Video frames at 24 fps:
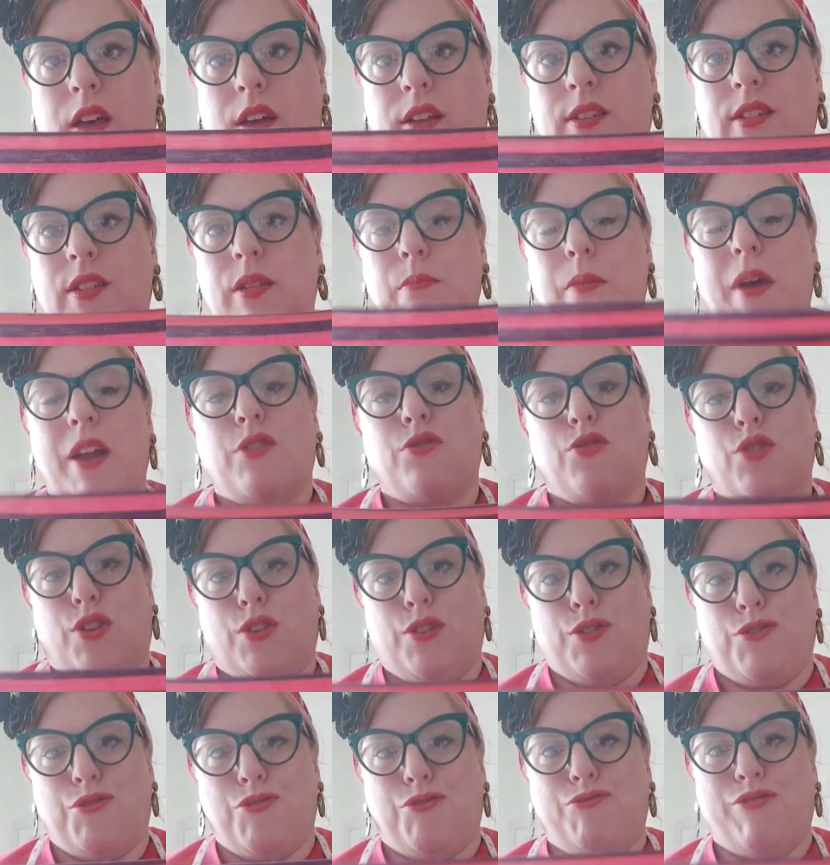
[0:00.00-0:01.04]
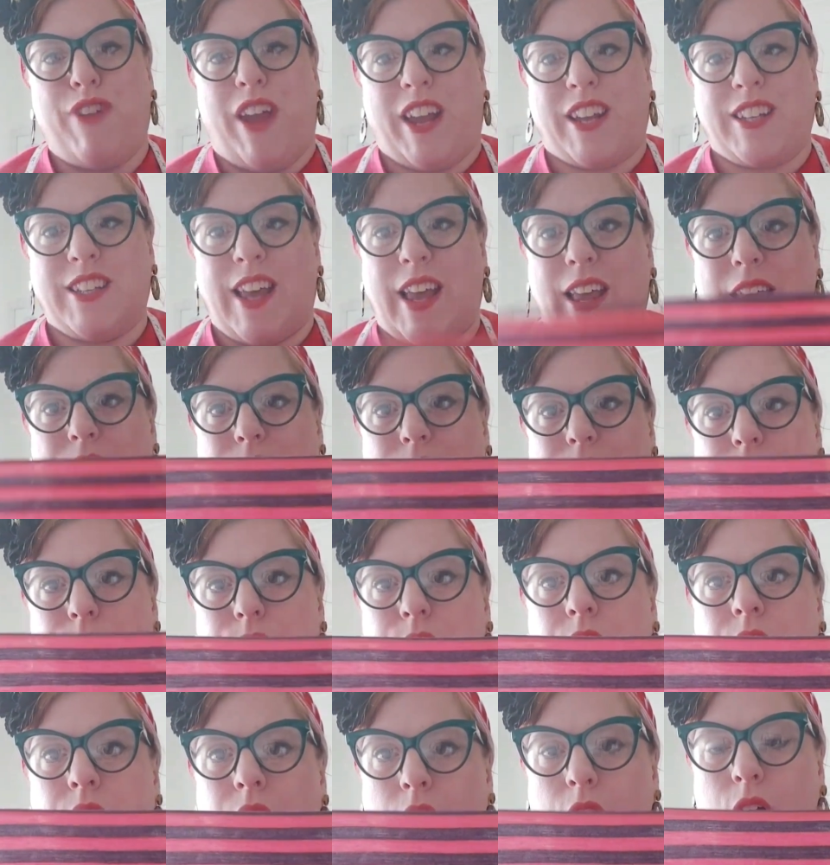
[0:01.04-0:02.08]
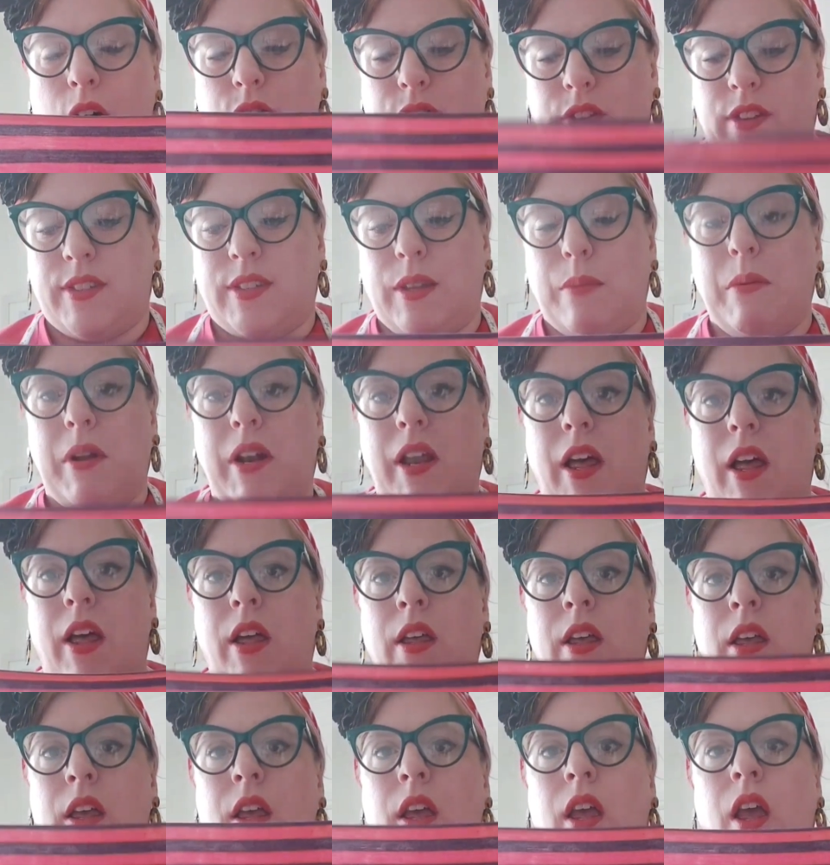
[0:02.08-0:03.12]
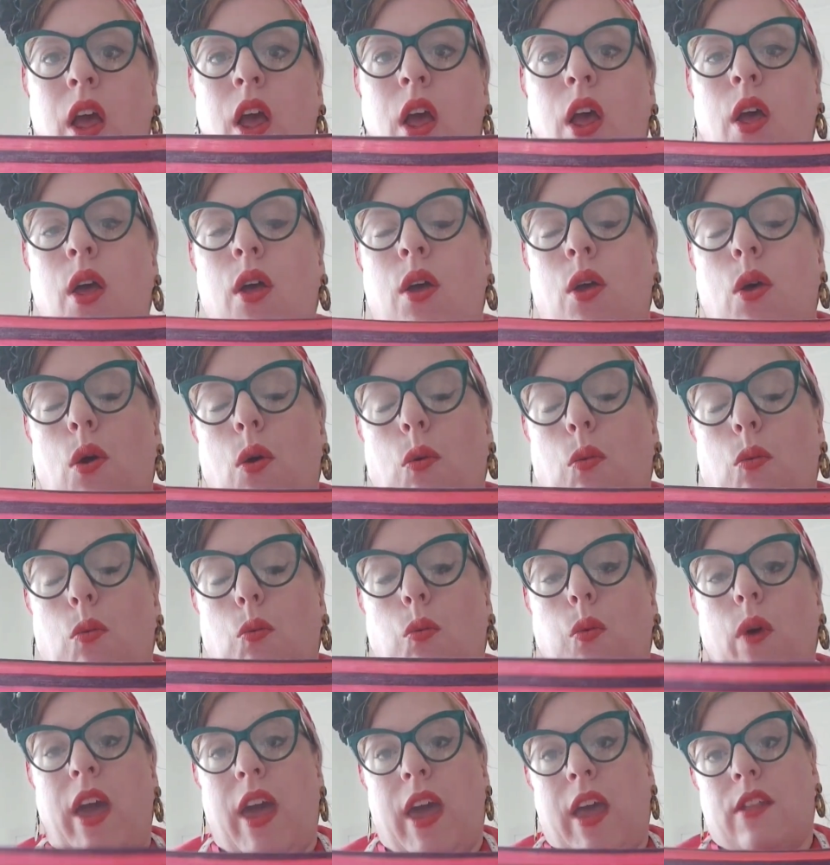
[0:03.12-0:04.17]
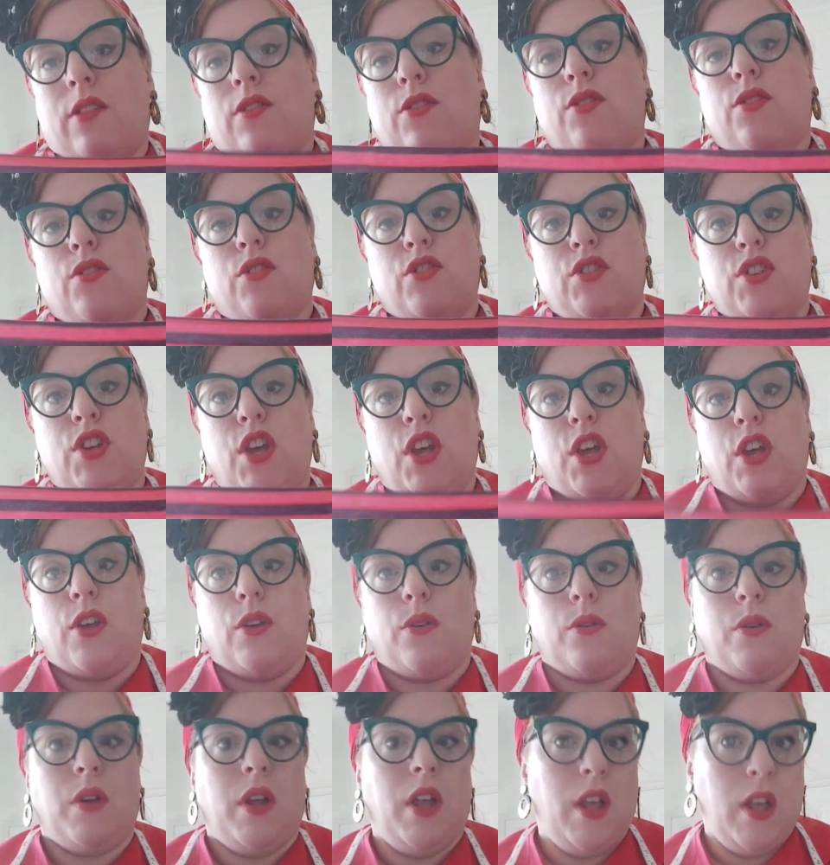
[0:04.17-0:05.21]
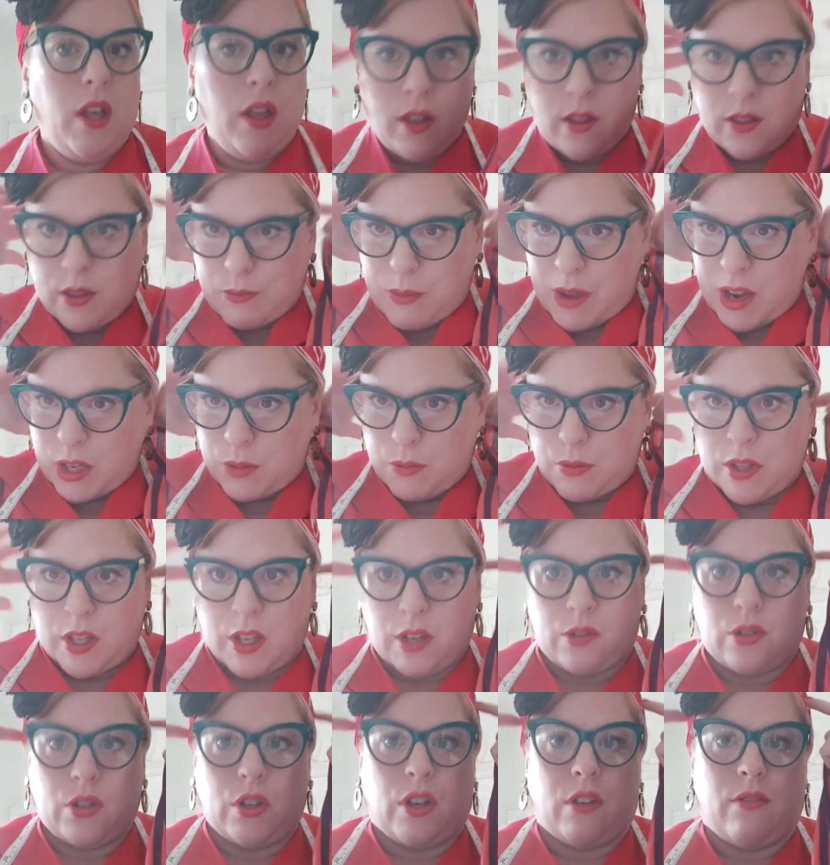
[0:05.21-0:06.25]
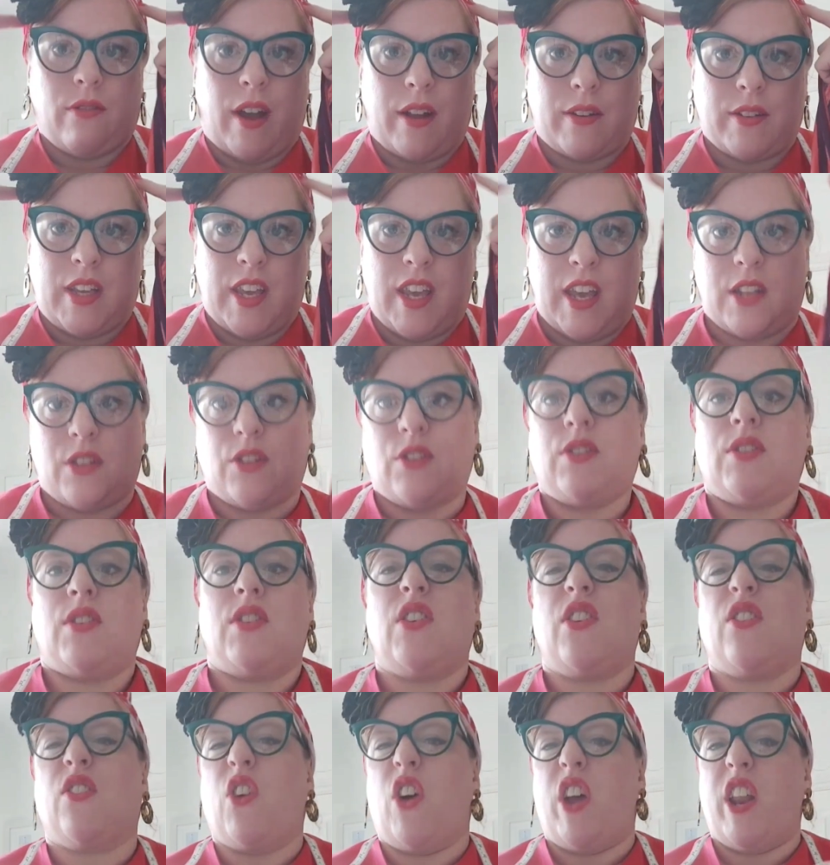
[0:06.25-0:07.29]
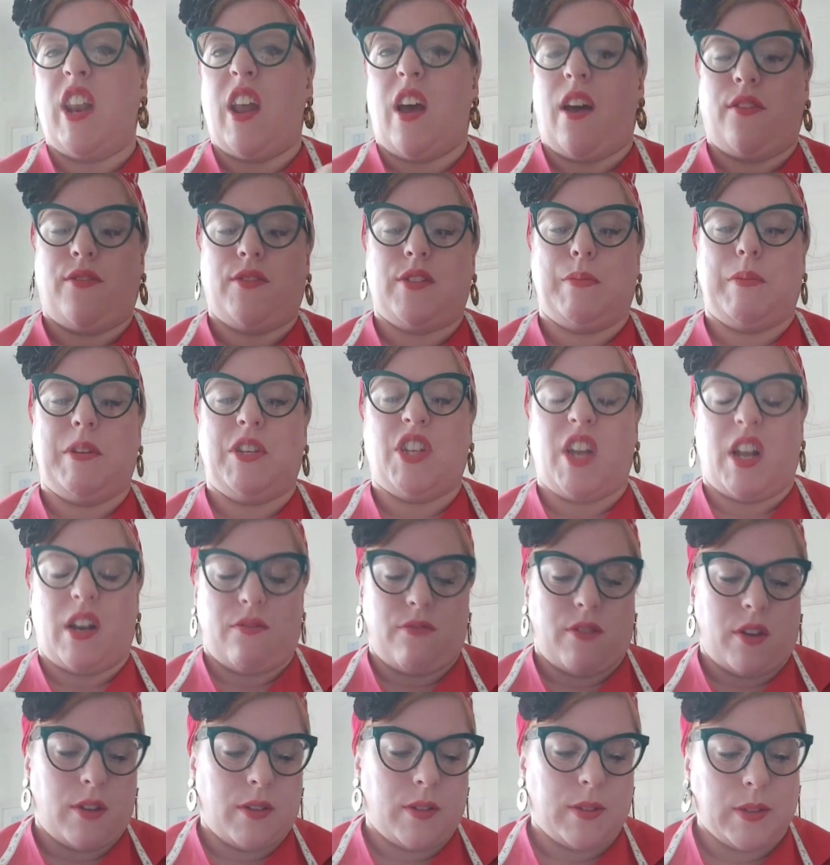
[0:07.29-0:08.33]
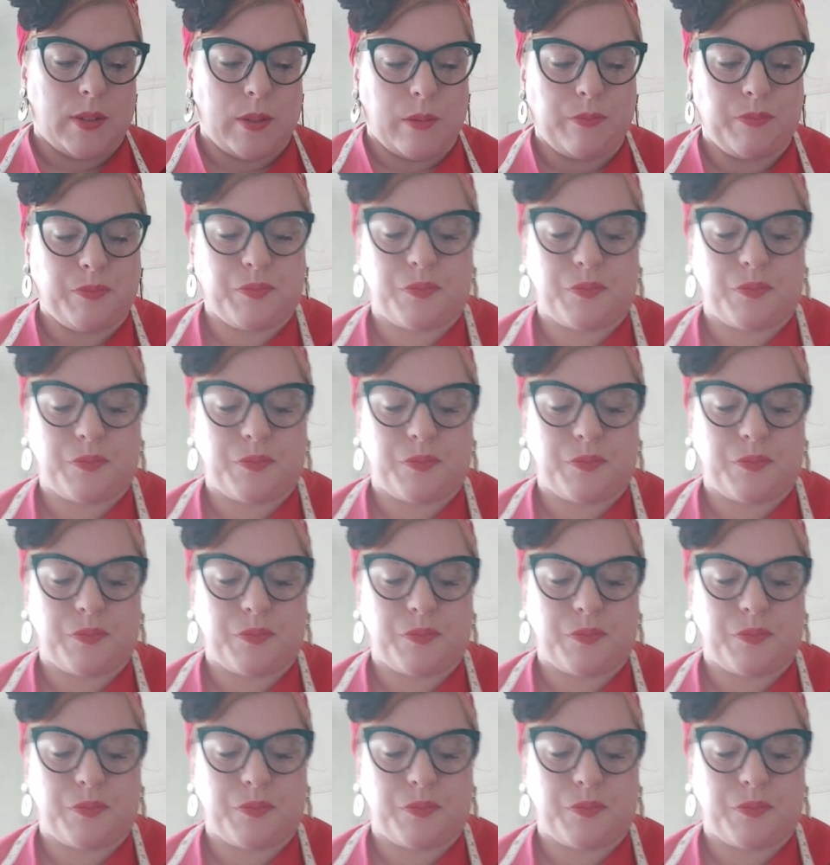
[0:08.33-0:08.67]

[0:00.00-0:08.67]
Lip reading: symmetrical rectangle of a similar width to the measurement that you took around here, just so that you've got enough to be generous.